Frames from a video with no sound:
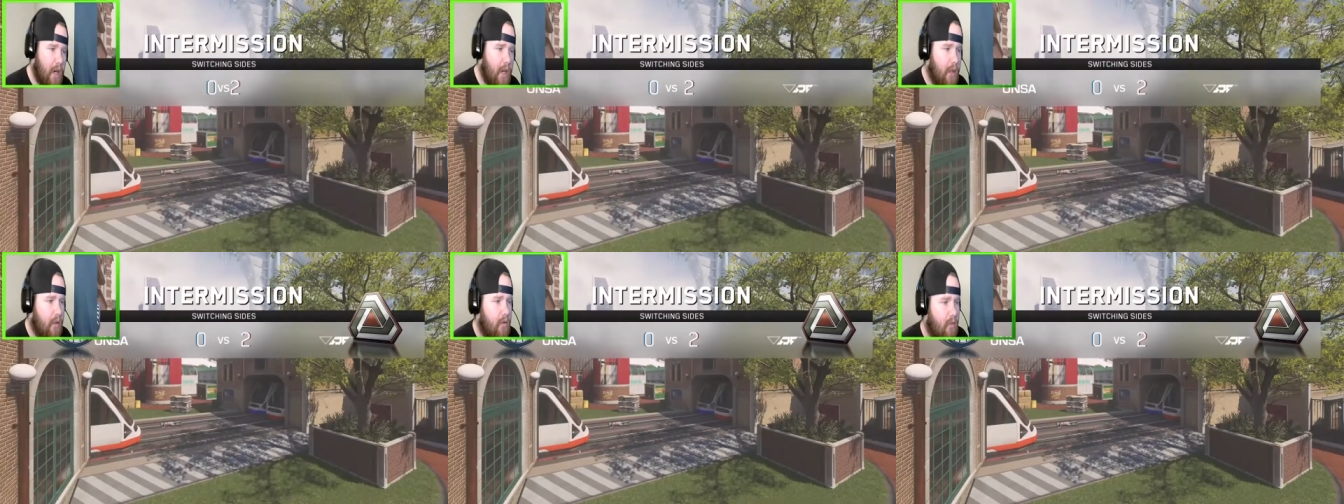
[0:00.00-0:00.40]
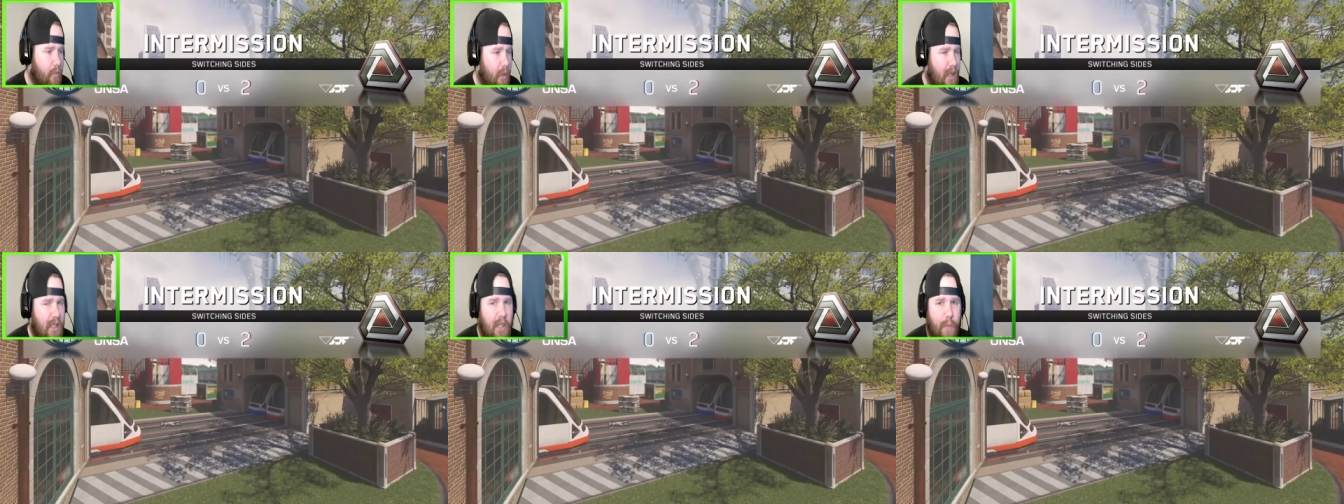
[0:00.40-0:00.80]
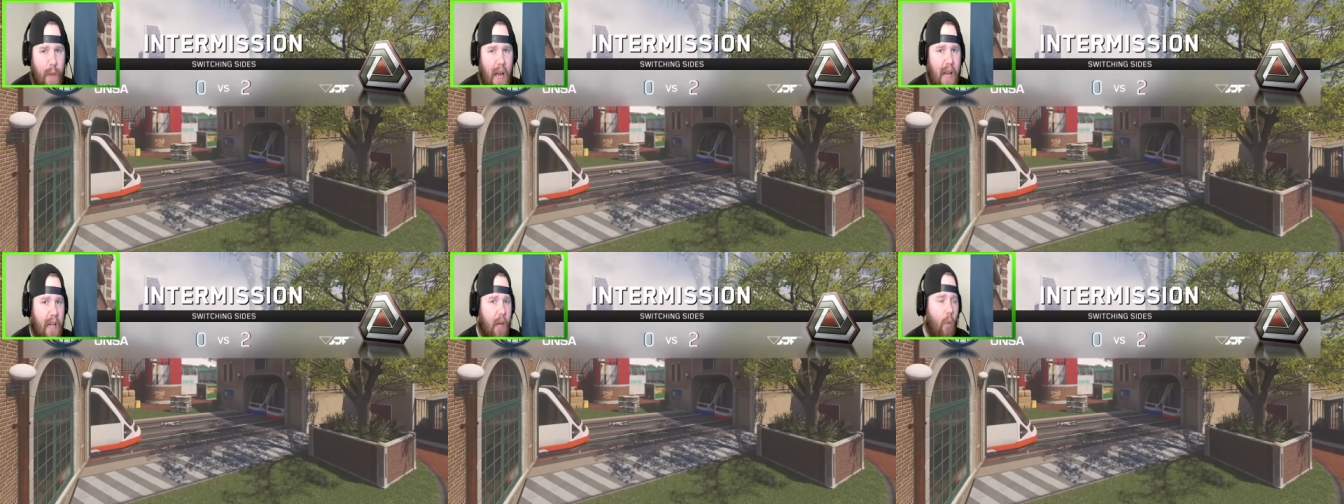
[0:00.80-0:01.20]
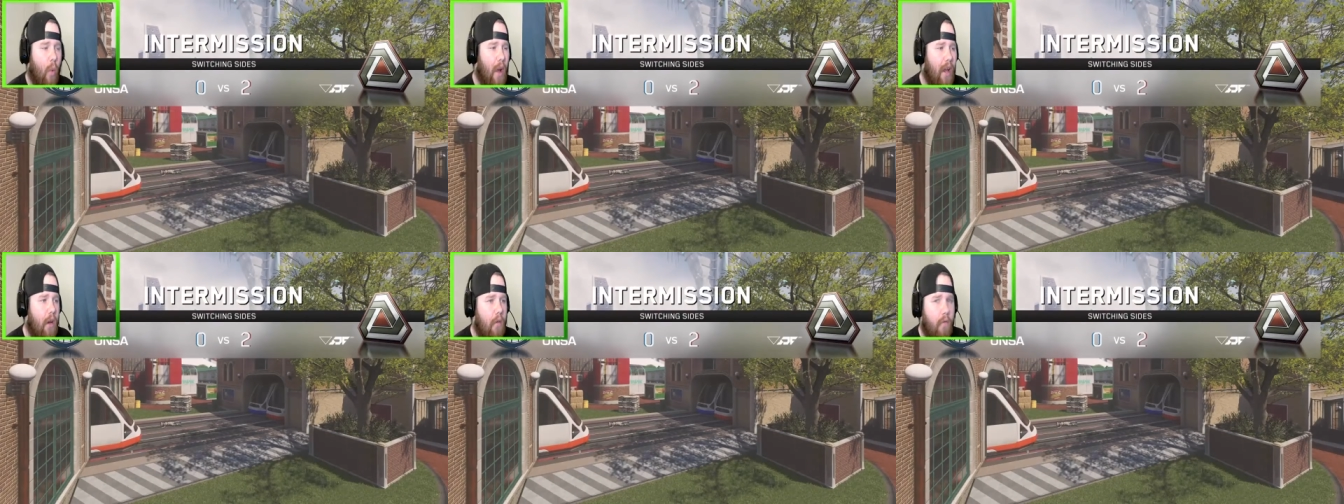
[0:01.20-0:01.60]
to bring this back and
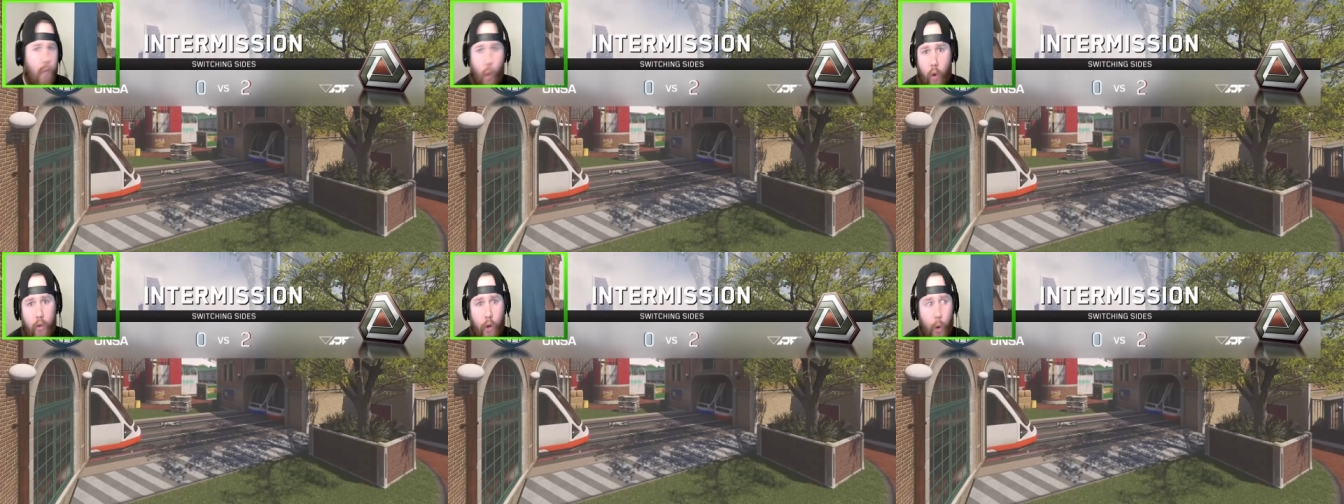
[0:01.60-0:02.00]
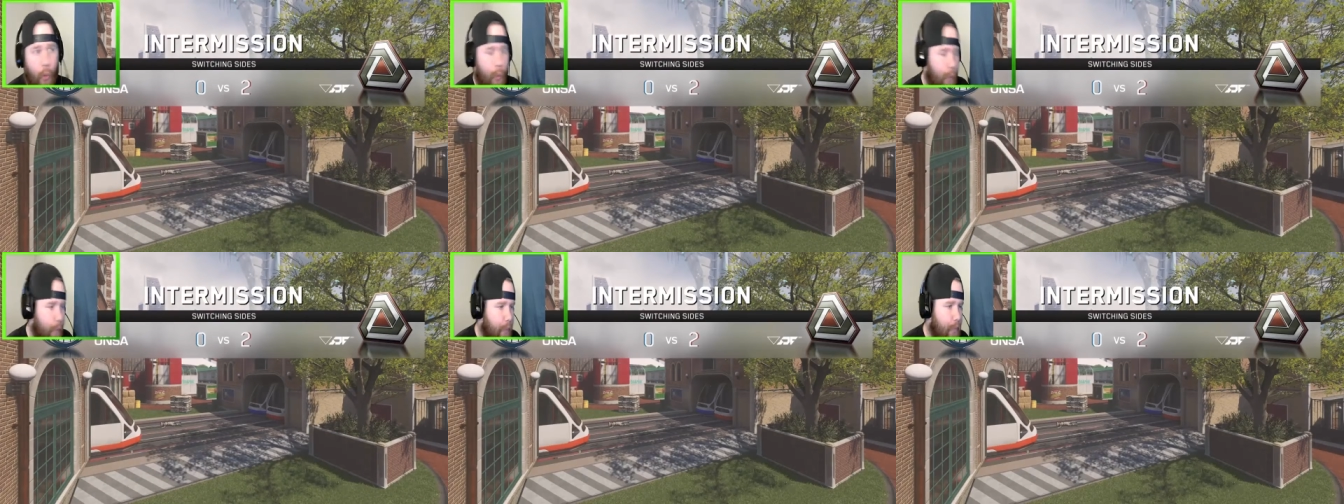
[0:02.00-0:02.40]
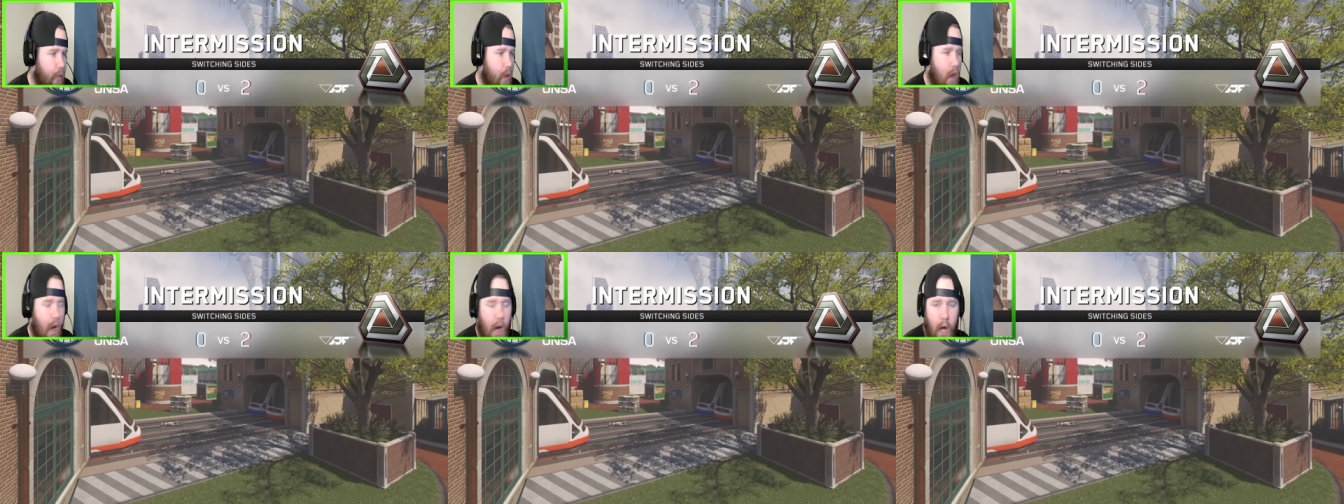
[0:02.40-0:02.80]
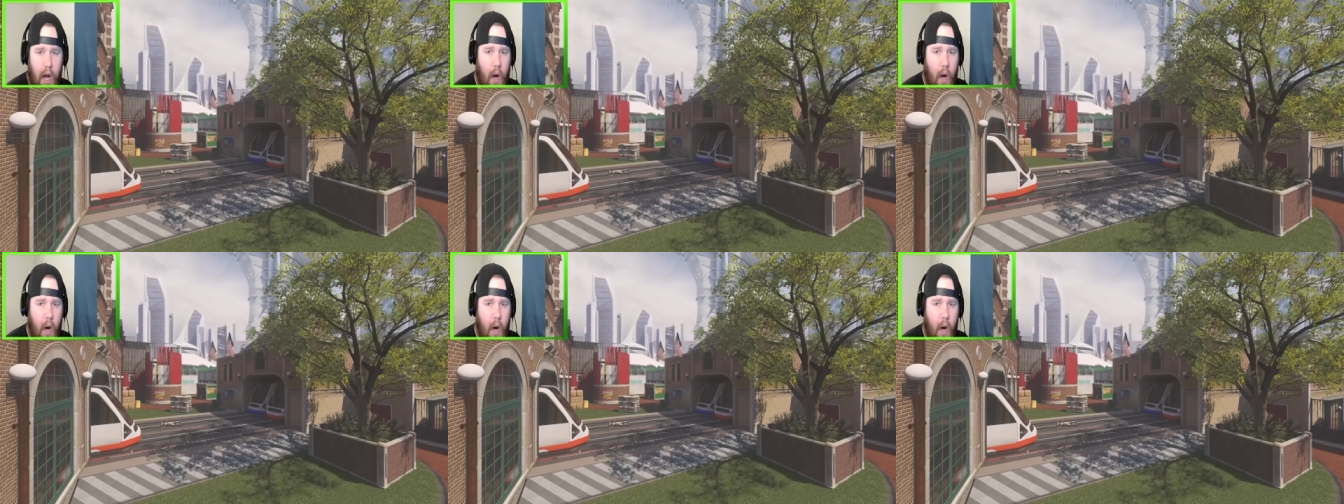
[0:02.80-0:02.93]
win 4-2. I